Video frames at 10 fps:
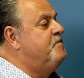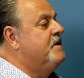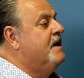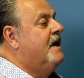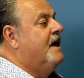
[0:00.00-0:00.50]

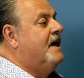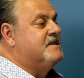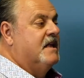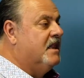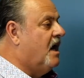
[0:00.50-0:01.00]
Mm.
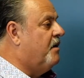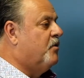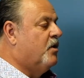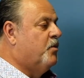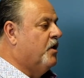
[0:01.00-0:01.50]
It's a lot
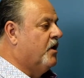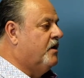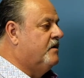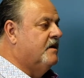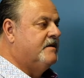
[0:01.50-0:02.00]
more
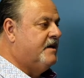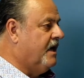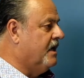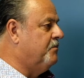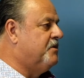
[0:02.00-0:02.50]
work than
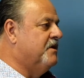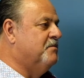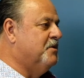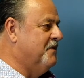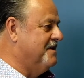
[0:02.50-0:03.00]
taking them to the
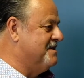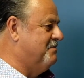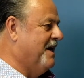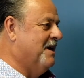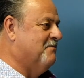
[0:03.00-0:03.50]
movies
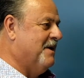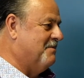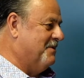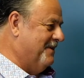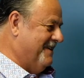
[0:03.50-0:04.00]
and buying them
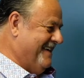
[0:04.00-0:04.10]
popcorn.